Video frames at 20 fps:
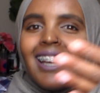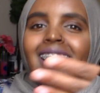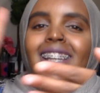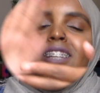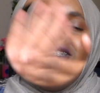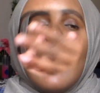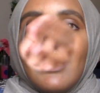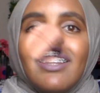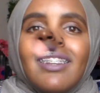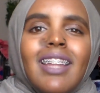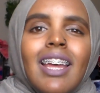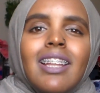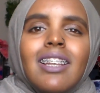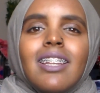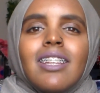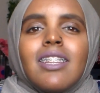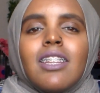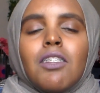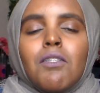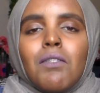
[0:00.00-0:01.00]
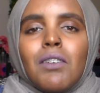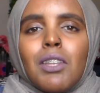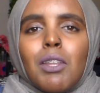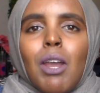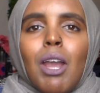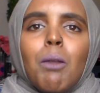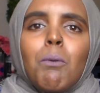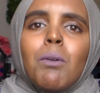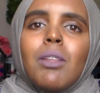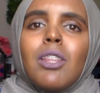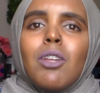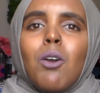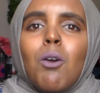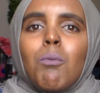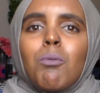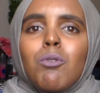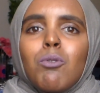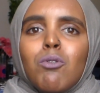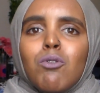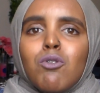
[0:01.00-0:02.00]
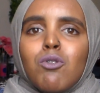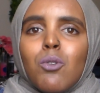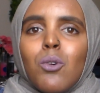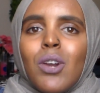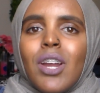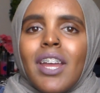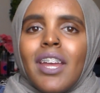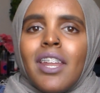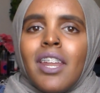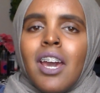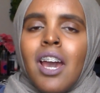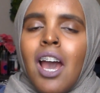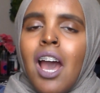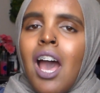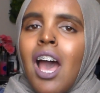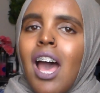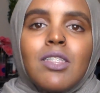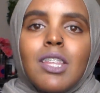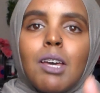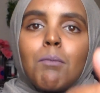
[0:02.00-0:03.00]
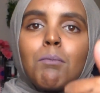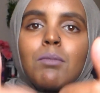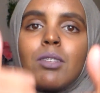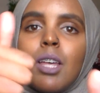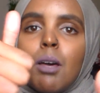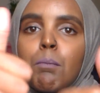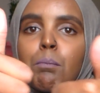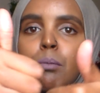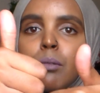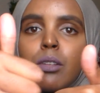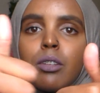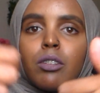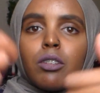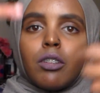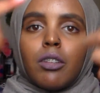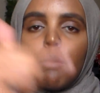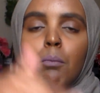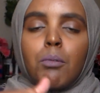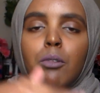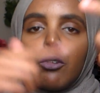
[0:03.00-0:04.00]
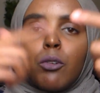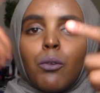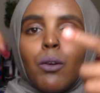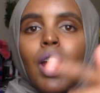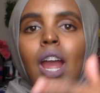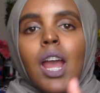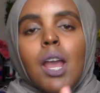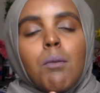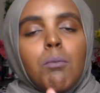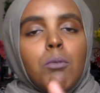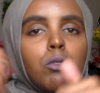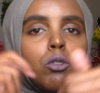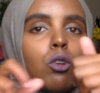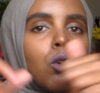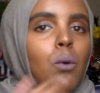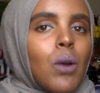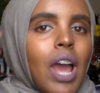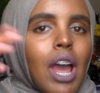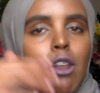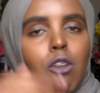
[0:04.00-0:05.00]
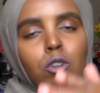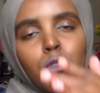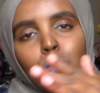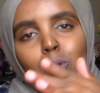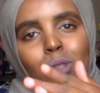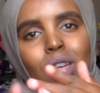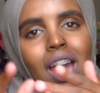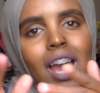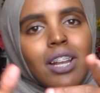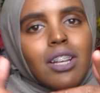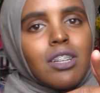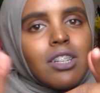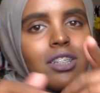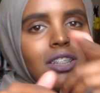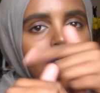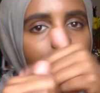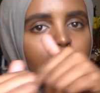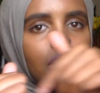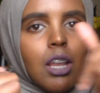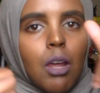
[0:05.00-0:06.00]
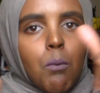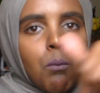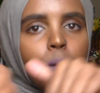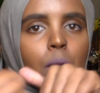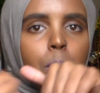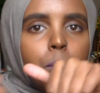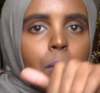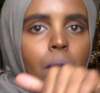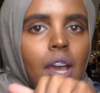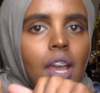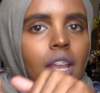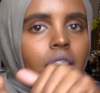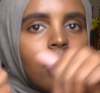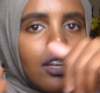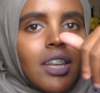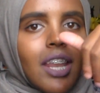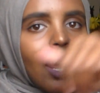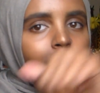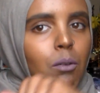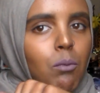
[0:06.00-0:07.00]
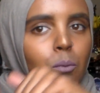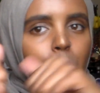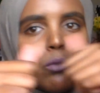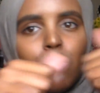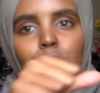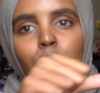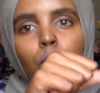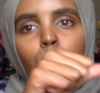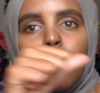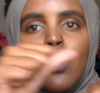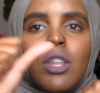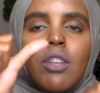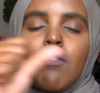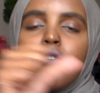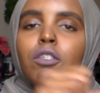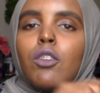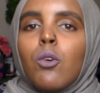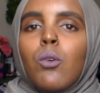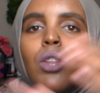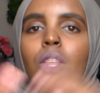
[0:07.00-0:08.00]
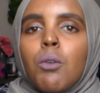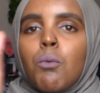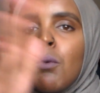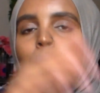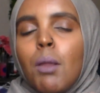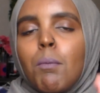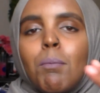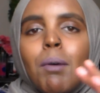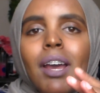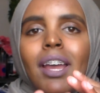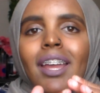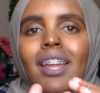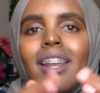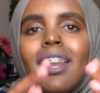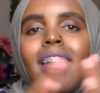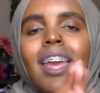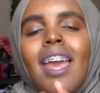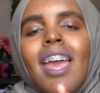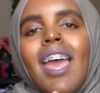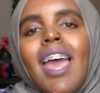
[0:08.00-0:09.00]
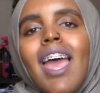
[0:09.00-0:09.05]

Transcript: And so that's the end of this video. I really hope you enjoyed. Thumbs up, subscribe. You know how to do that. Just hit that red button, that floaty red button.